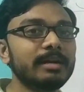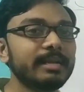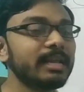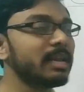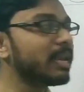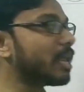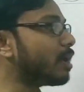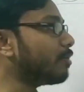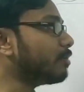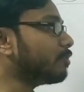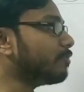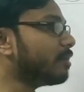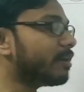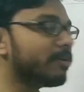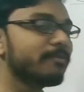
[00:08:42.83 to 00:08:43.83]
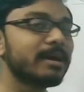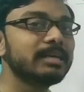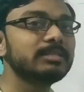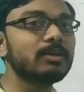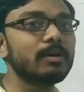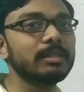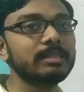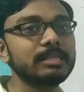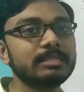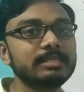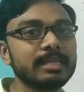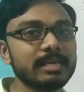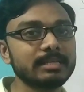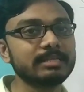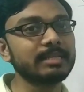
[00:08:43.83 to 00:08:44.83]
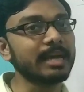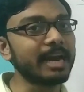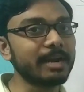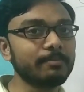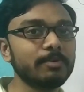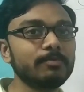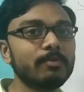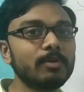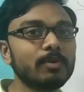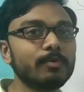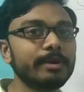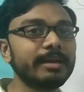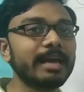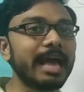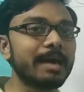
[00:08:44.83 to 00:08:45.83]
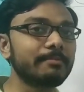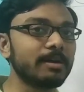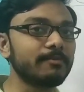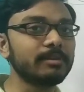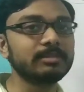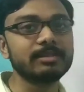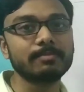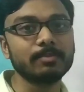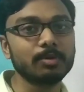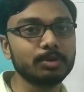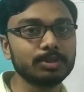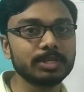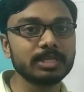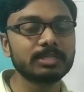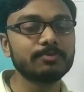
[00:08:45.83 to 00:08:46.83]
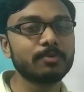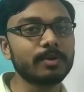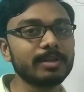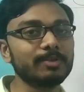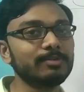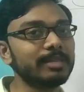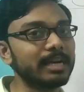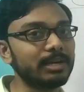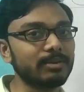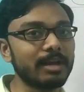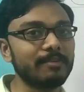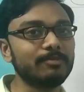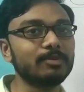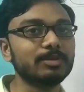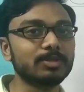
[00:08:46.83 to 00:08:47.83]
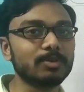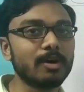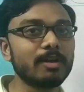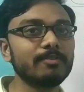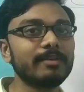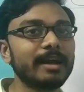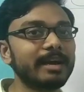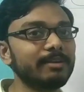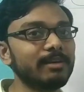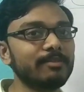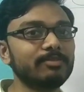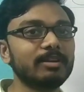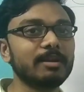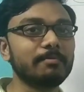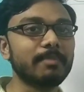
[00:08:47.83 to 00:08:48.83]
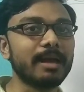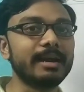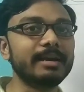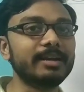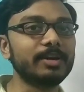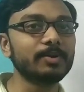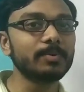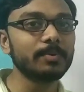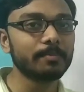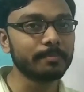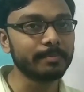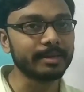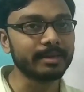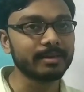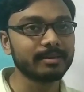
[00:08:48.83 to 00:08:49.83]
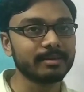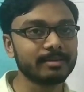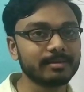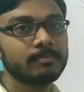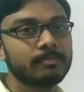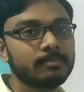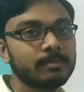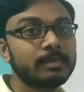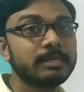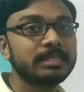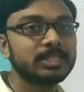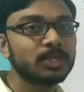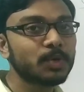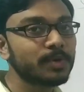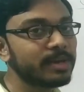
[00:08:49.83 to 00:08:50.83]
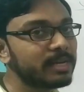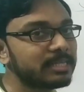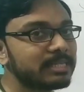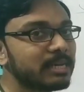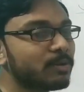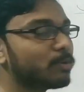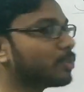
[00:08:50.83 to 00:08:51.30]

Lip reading: Till now, you will revise all these things, and before going, I am having some questions for you that you have to solve and you have to reply it to me. So here is the